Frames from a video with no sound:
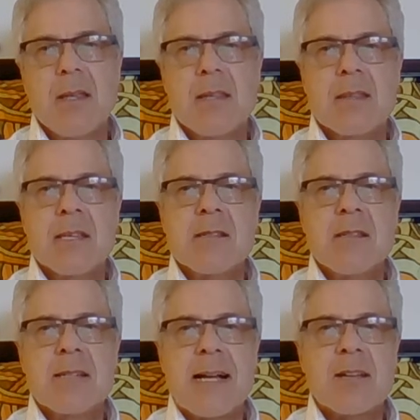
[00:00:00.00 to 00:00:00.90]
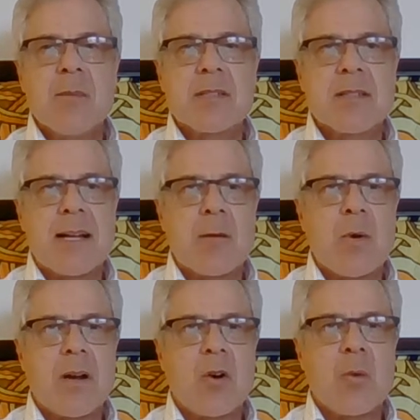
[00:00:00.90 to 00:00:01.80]
These are the documents that I
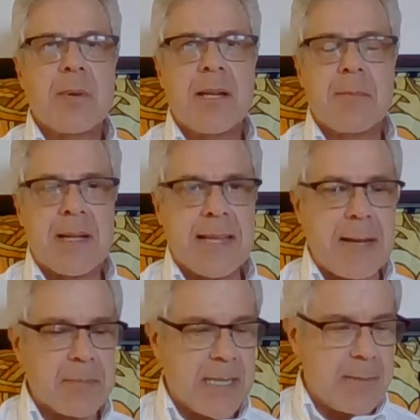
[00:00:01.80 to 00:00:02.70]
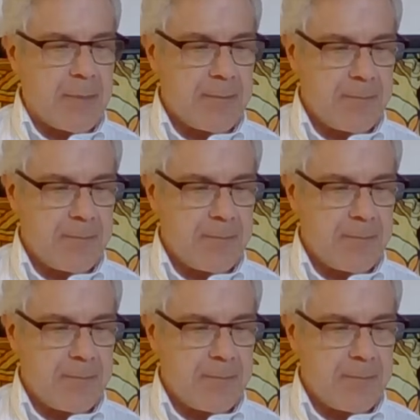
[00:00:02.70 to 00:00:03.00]
want open on my laptop.